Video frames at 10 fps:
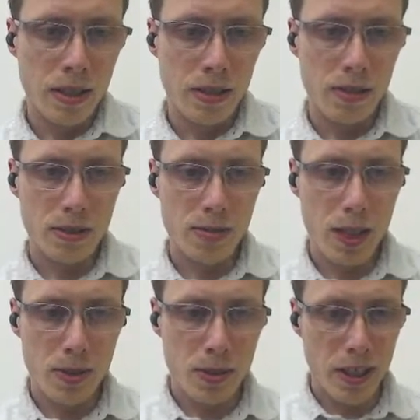There's some
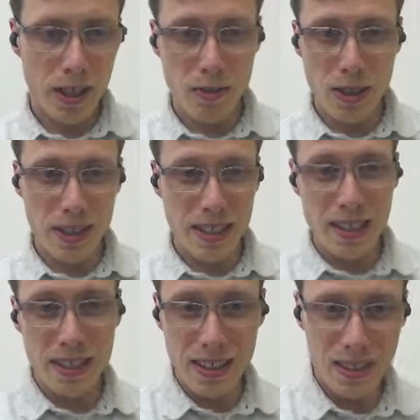temperature data. Once
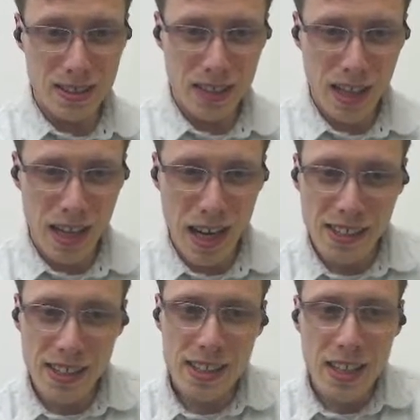again, it's I think